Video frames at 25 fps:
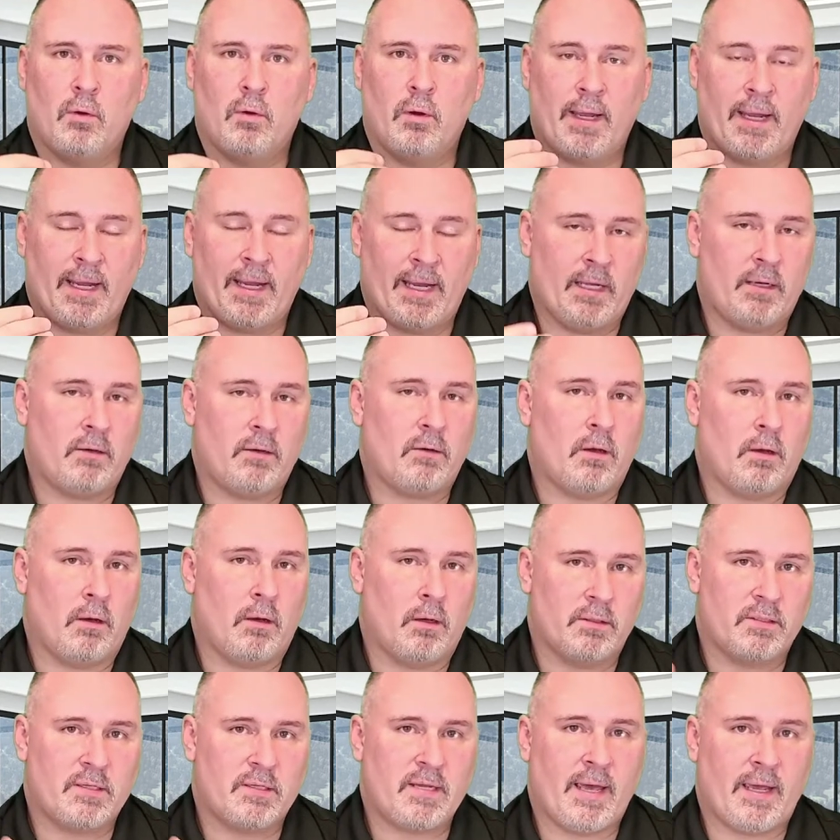and
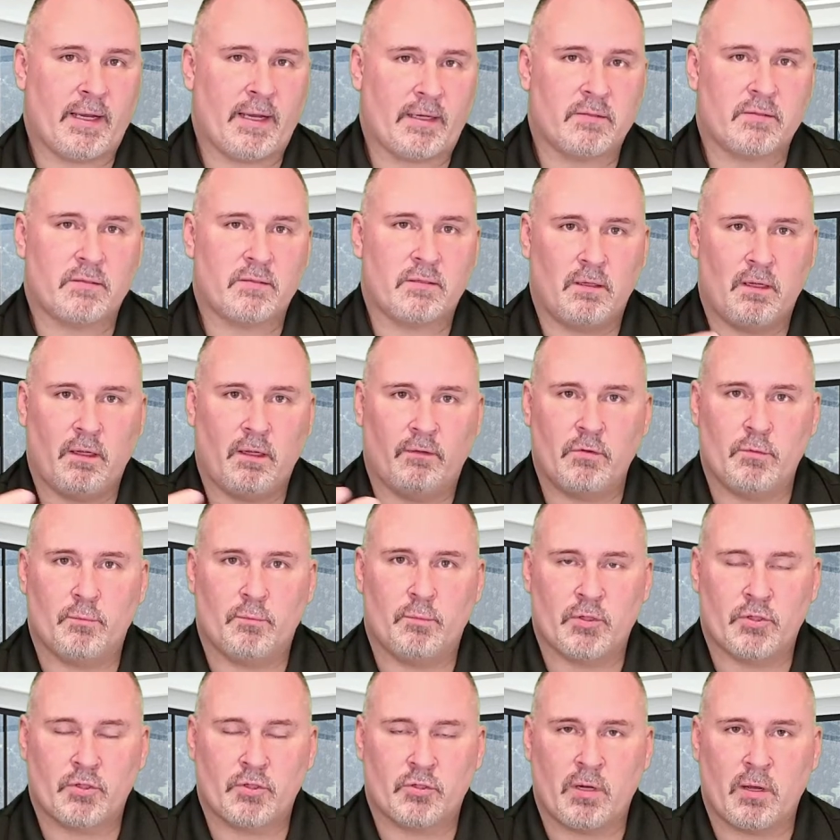on text. If you
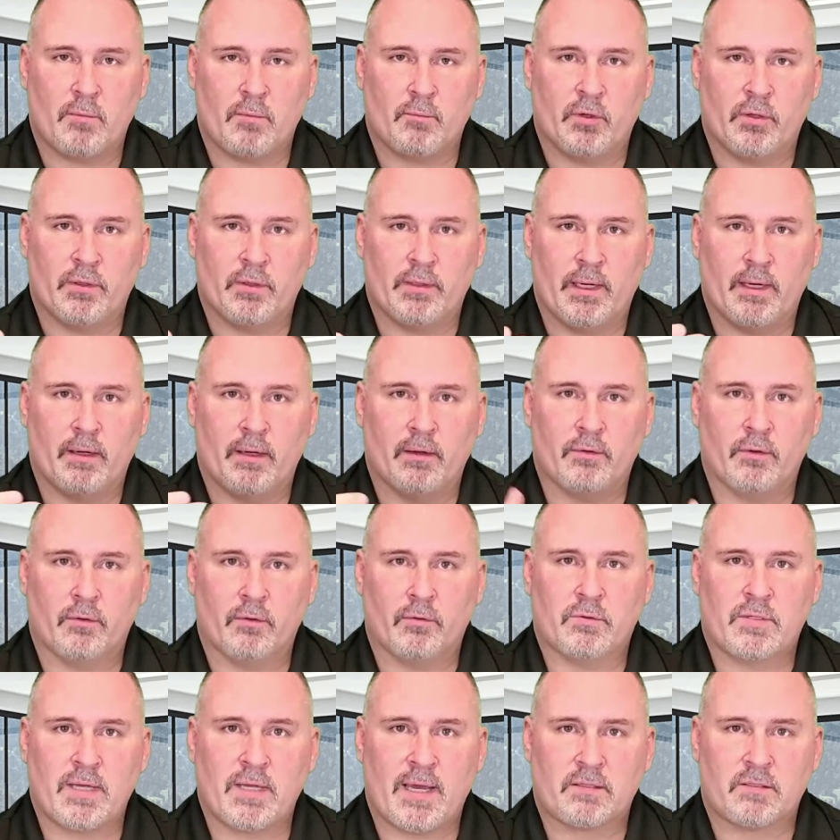put your number in there, they'll
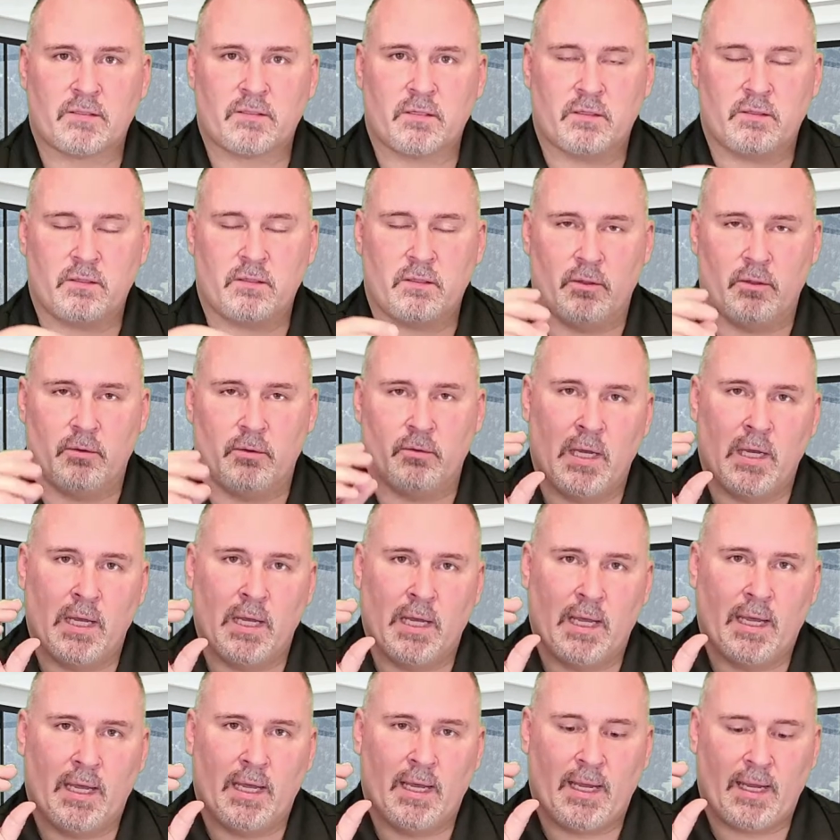text it to you.
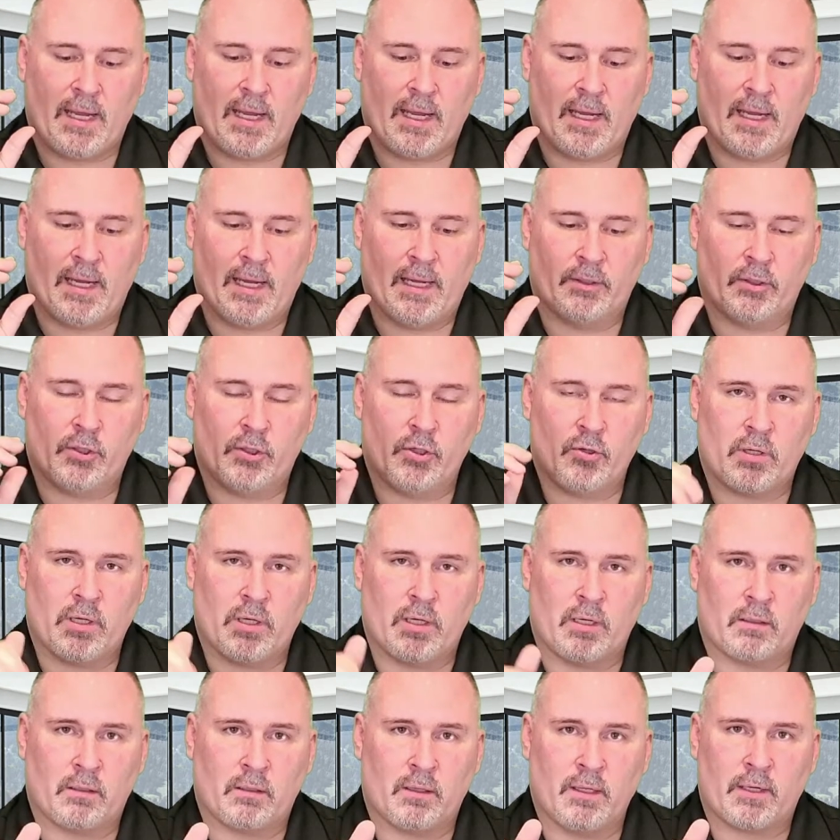And you
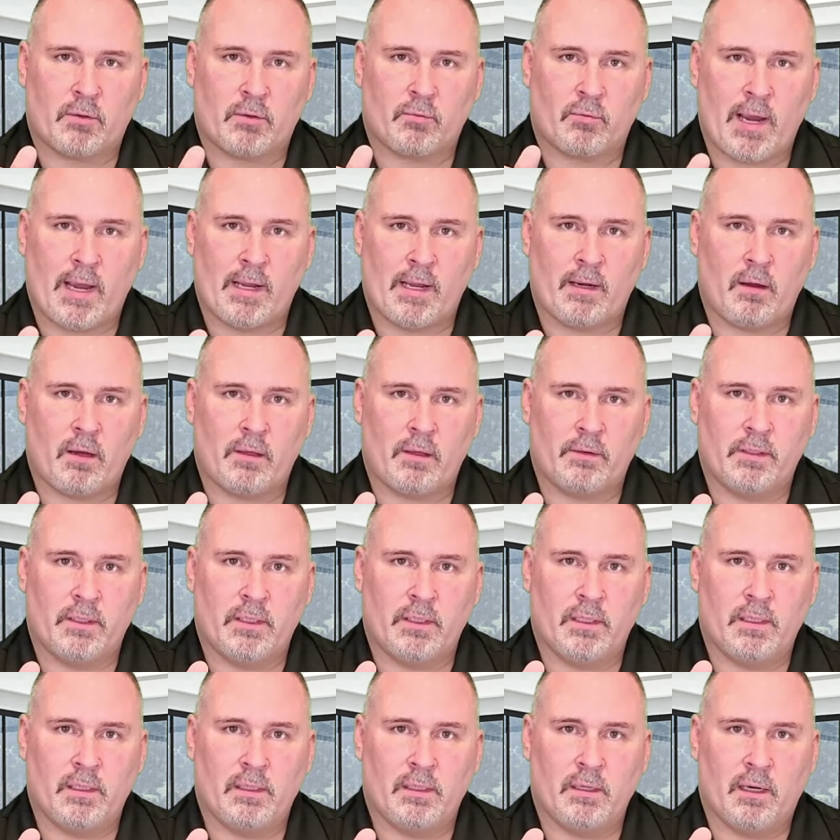can click right on
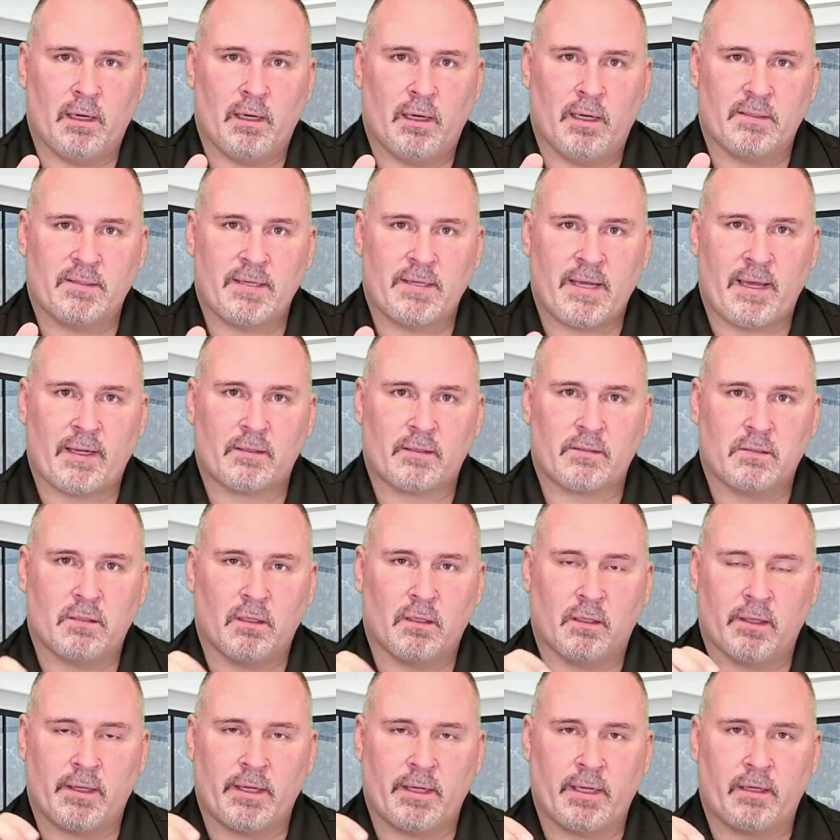the text,
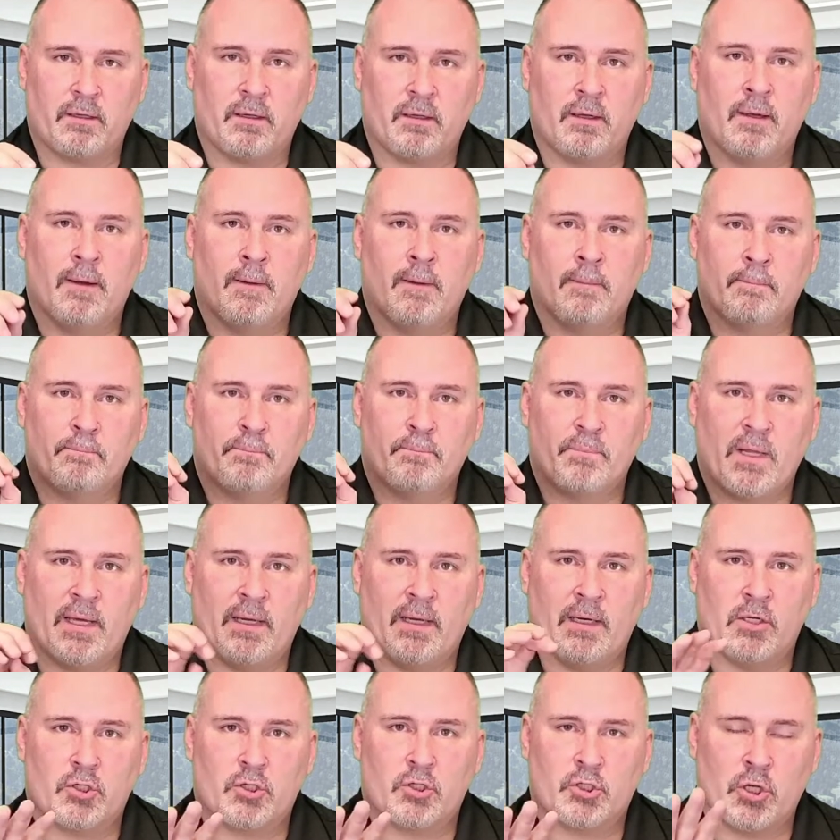the link,
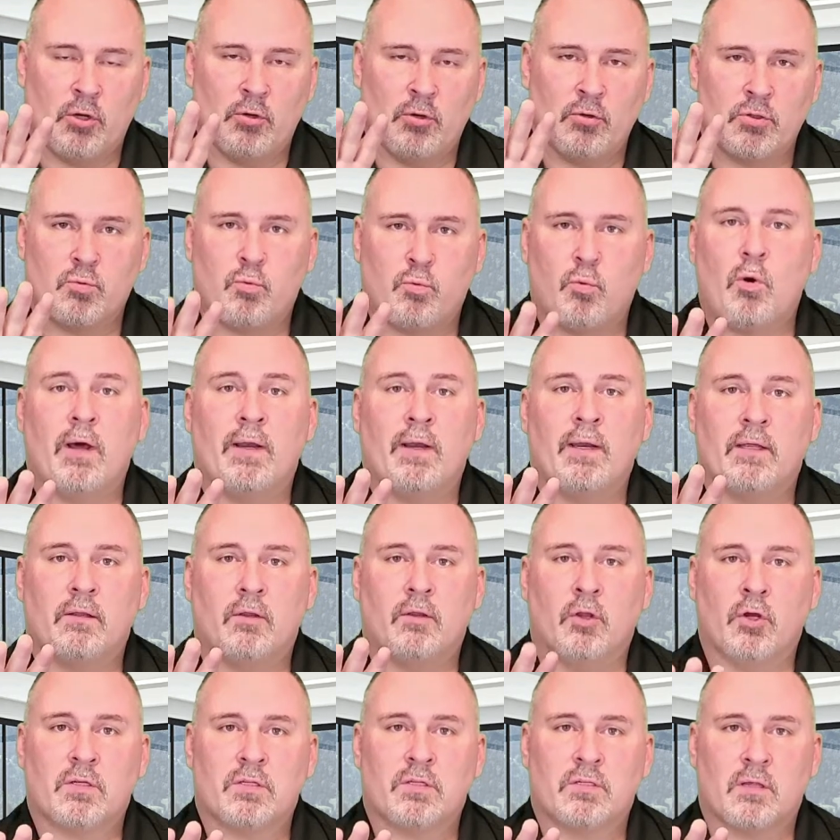and it shows what it
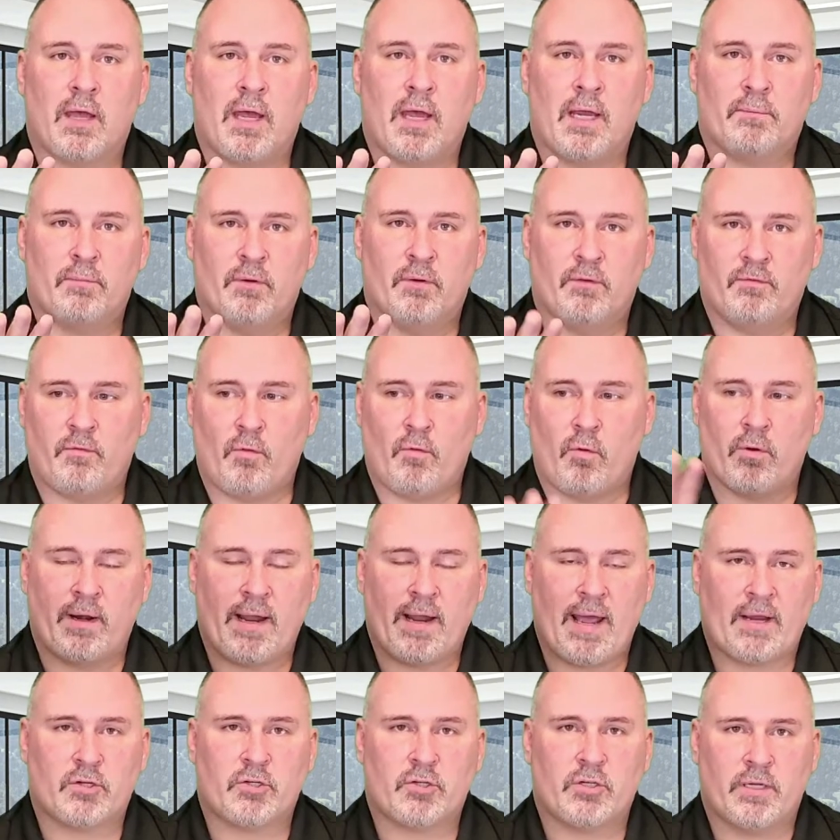looks like before it
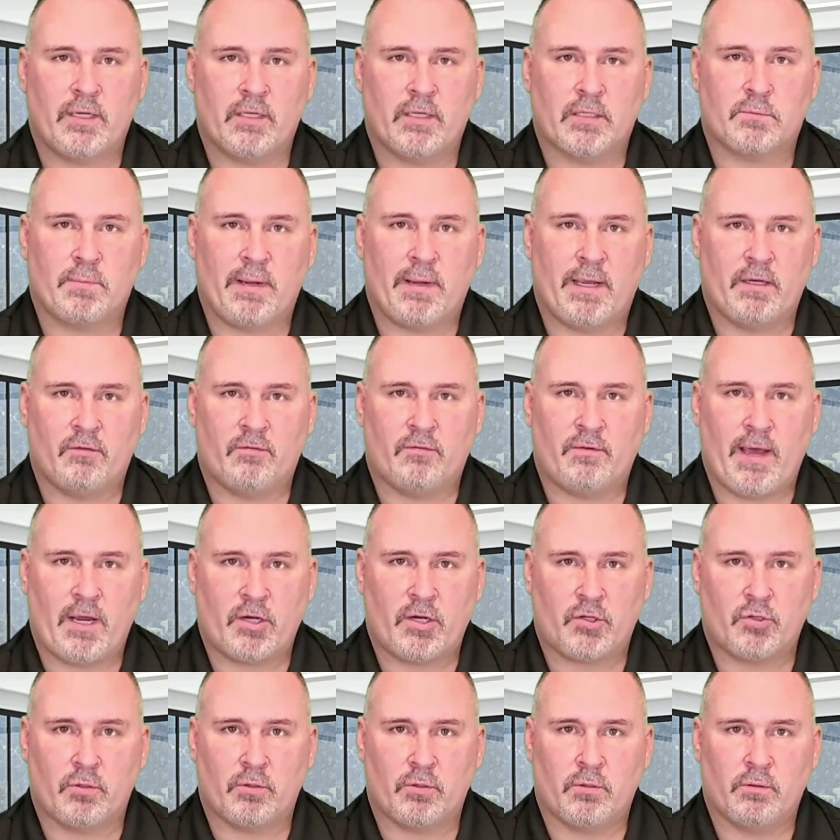actually gets
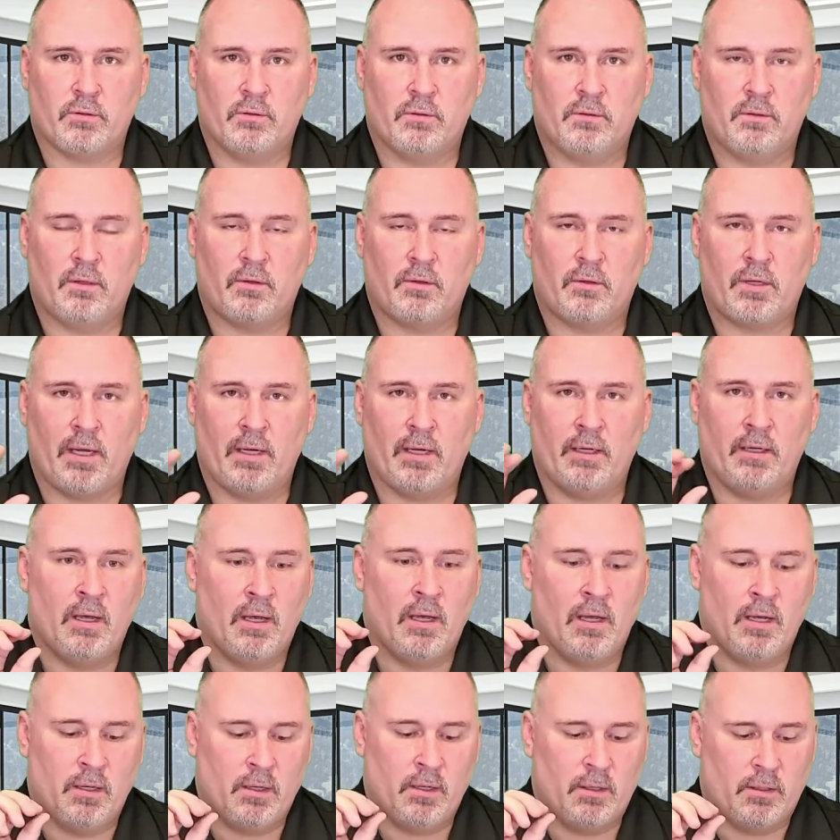manufactured. Okay,
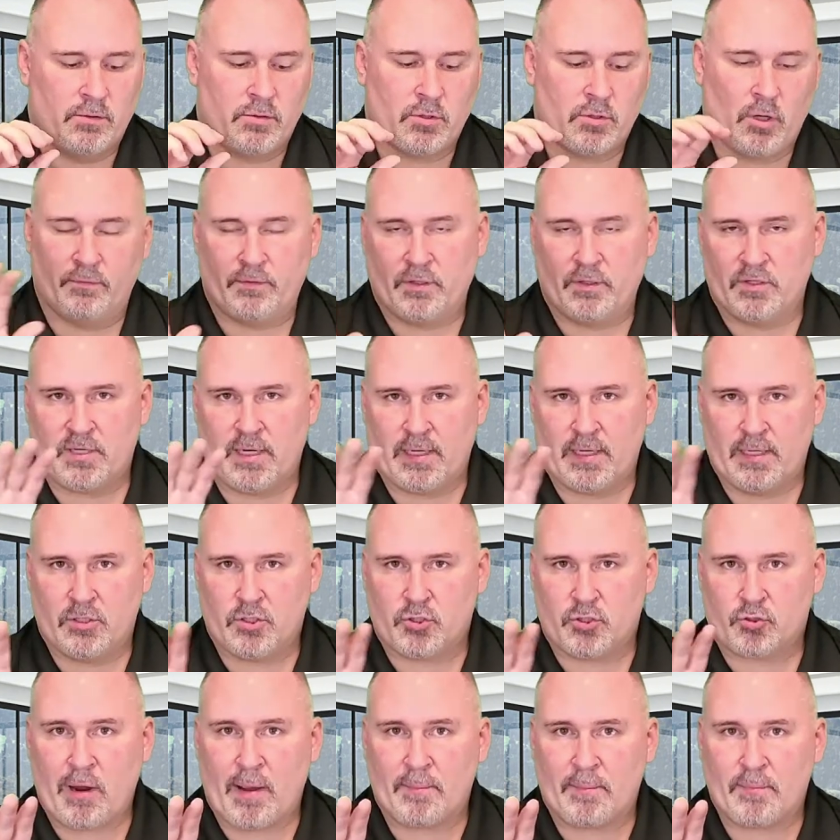so if there's any
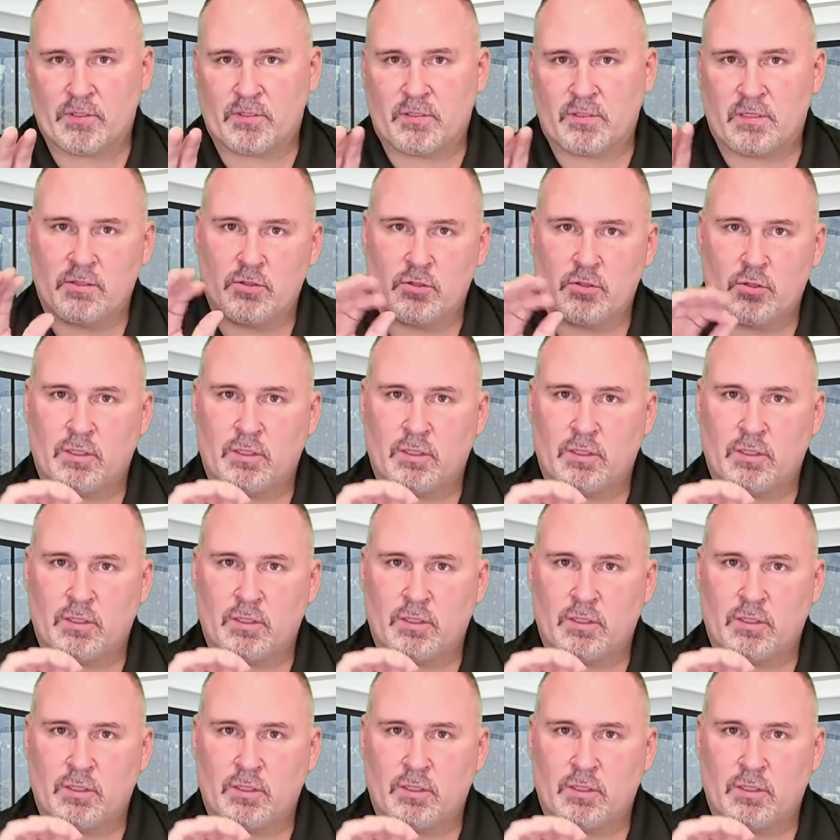discrepancies, you